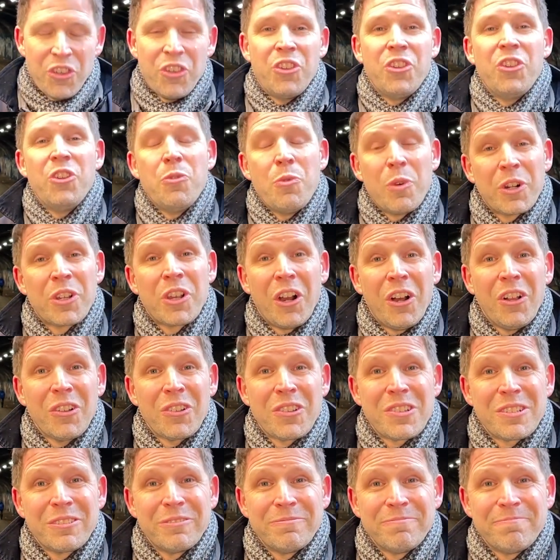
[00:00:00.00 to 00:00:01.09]
you were
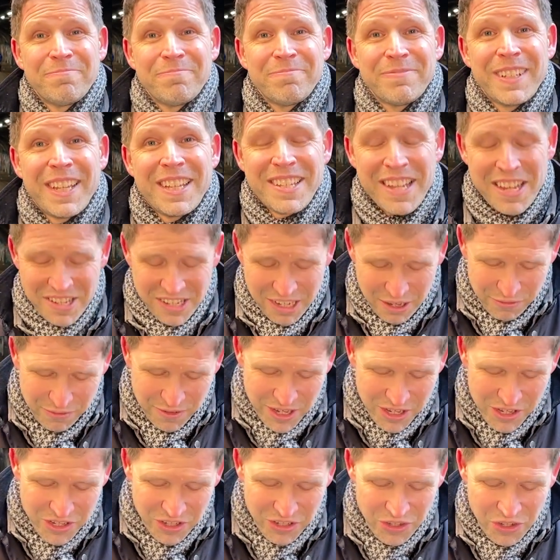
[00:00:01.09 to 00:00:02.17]
called. It says in
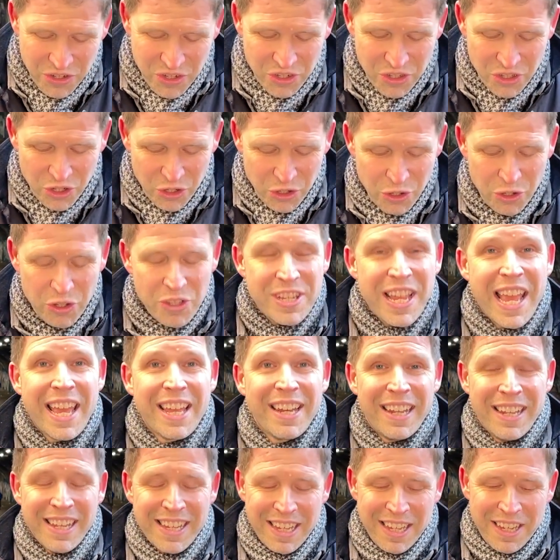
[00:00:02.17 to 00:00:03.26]
Ephesians 2:10,